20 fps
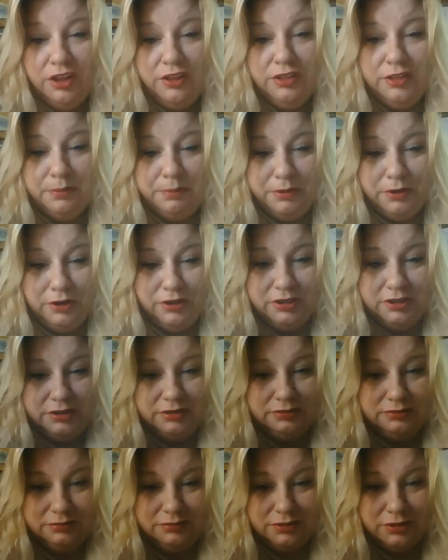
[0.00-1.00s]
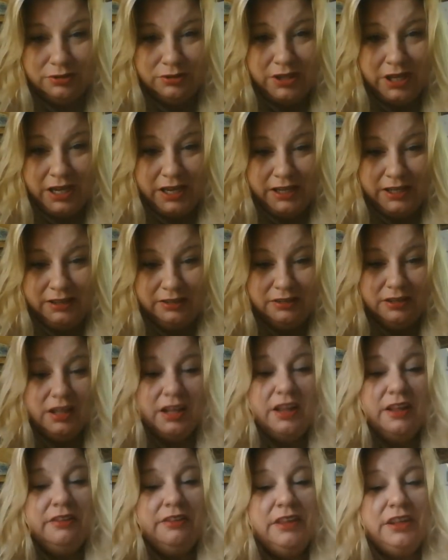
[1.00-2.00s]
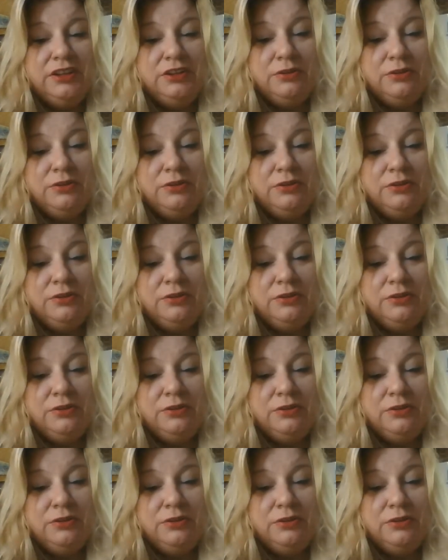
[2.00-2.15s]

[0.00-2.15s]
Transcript: the book, okay, then